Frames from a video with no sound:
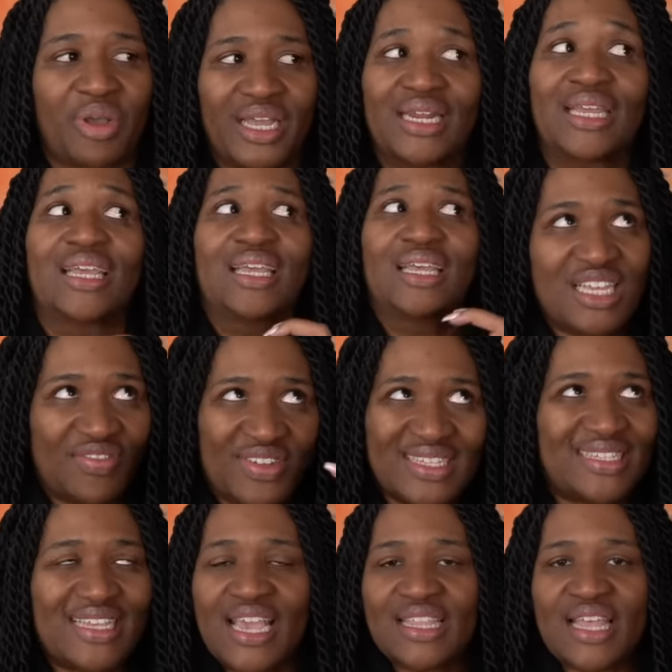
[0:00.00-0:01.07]
But even
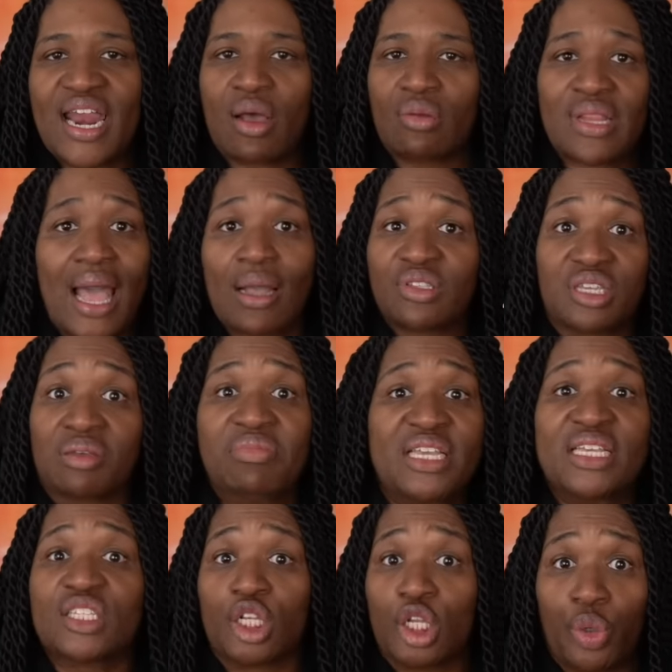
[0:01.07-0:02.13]
saying that out loud to
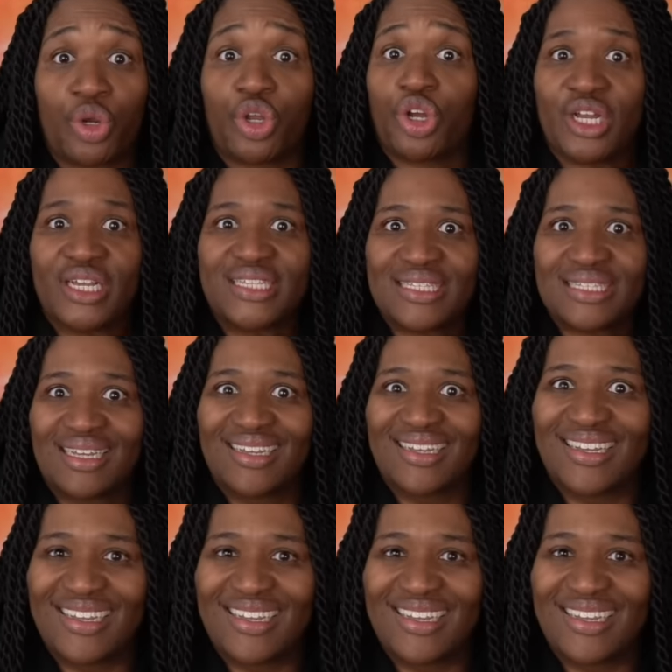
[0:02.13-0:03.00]
me is ludicrous.